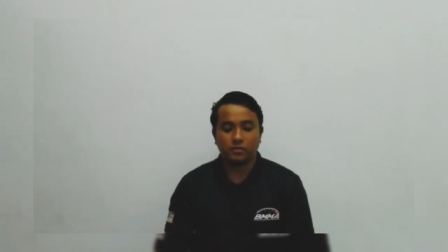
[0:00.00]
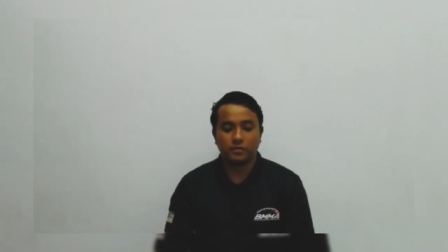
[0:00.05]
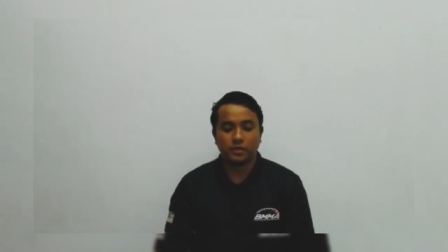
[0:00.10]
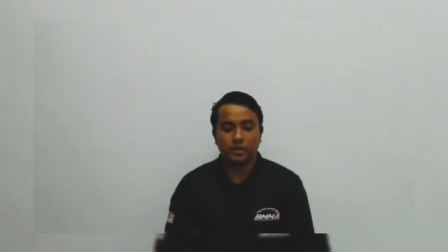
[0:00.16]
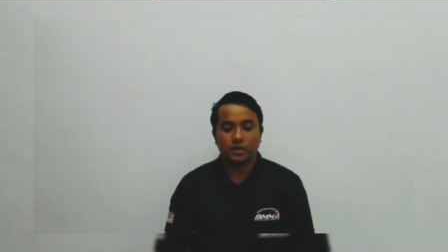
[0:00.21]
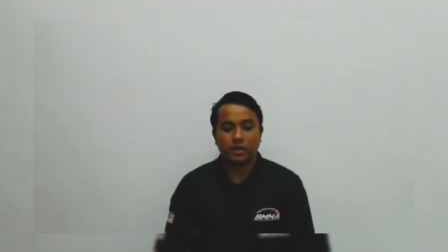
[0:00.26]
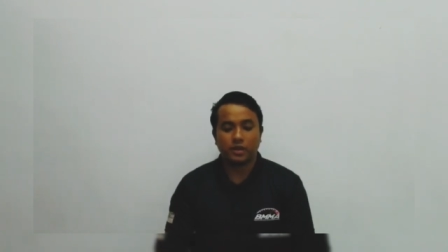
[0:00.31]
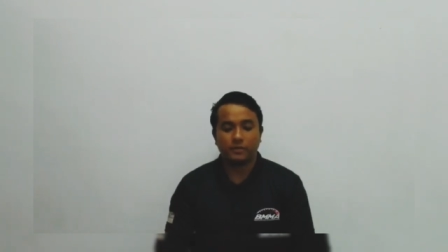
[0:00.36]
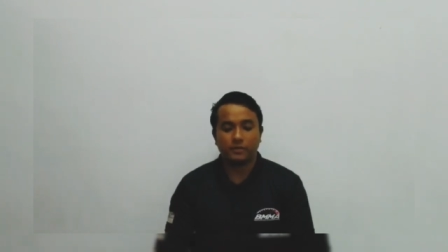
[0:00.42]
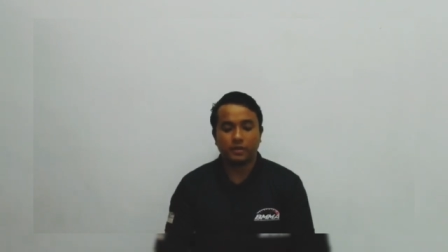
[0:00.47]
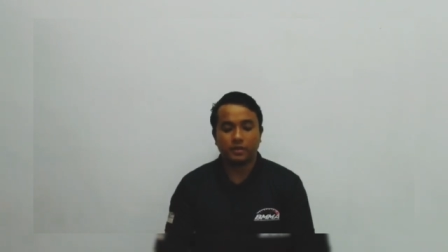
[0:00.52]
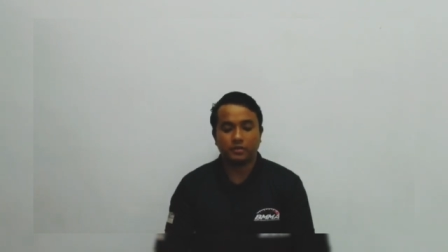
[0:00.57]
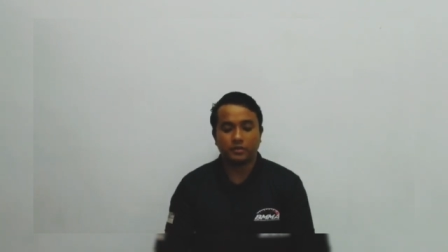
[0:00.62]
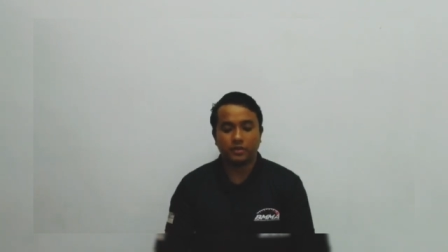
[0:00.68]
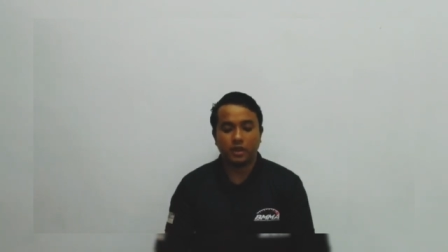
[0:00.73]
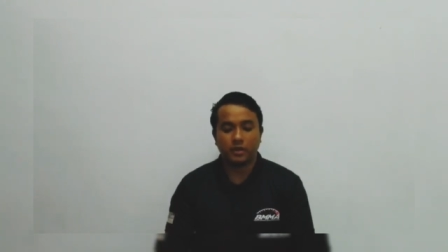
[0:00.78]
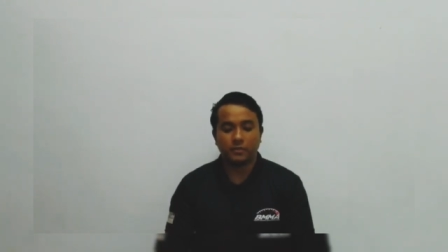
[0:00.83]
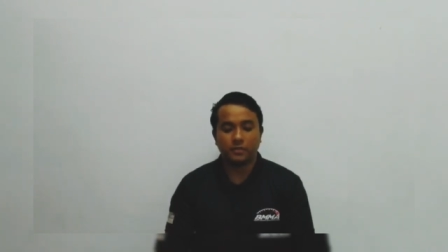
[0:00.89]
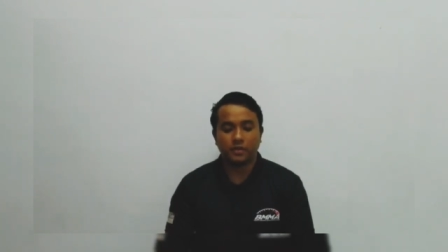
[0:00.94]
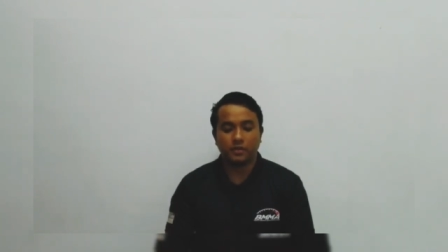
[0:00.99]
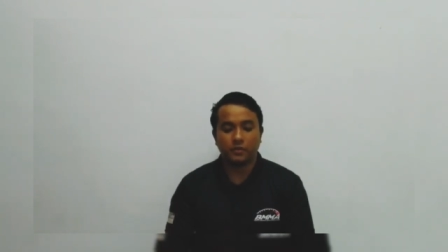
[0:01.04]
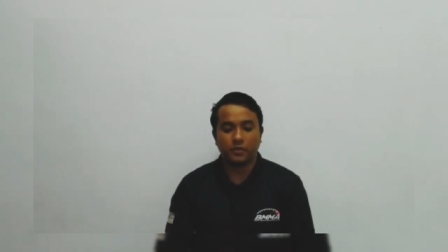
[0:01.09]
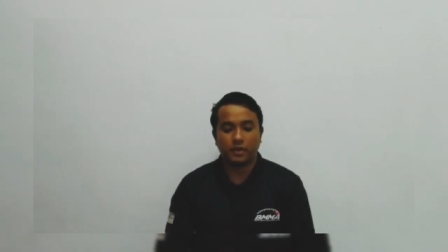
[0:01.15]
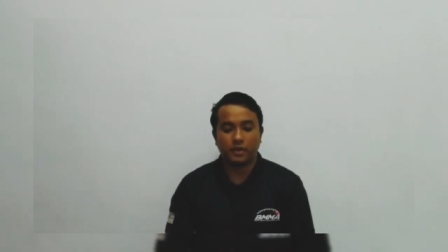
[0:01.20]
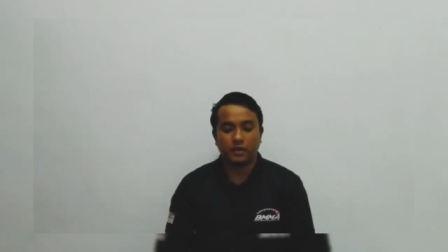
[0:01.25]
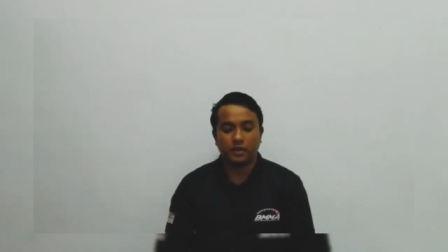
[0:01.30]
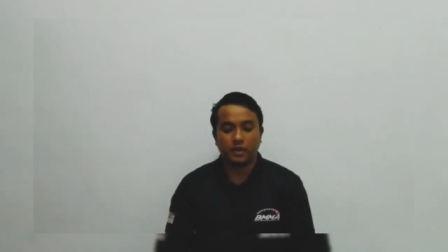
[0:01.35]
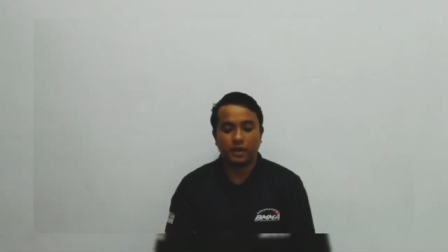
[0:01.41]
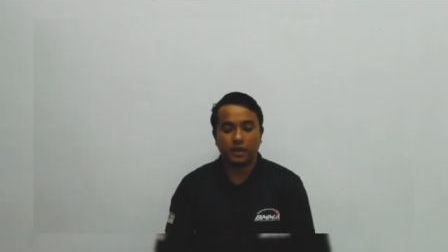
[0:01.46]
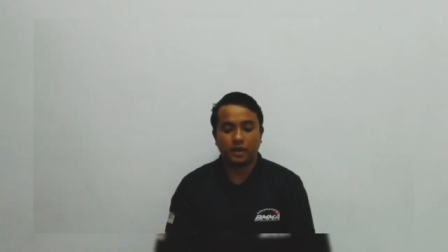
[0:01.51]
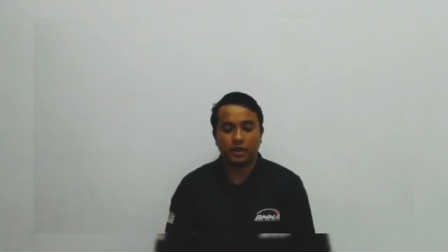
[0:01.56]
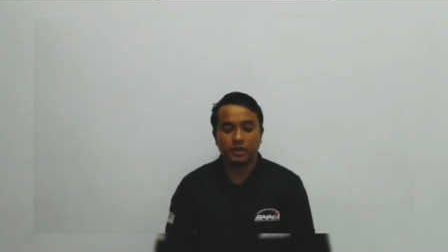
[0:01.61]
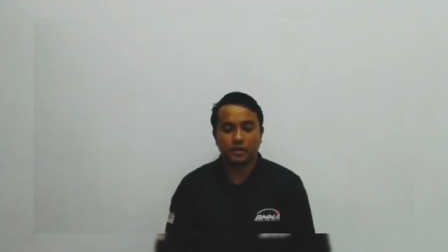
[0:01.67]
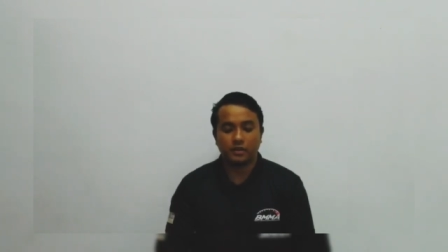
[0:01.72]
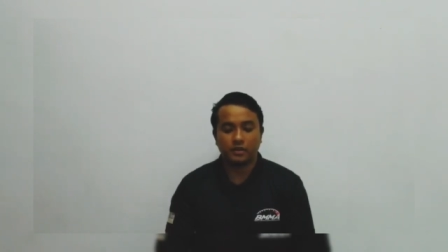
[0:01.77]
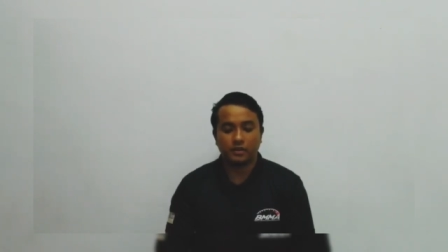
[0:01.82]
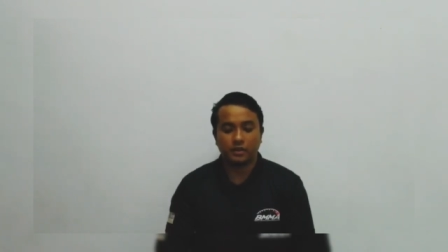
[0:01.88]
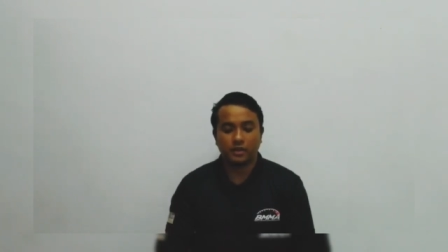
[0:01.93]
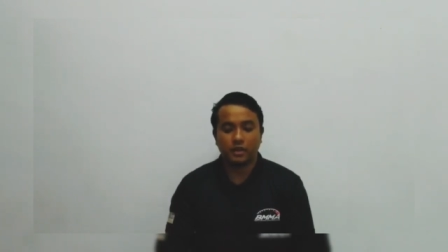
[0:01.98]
become unstable when there is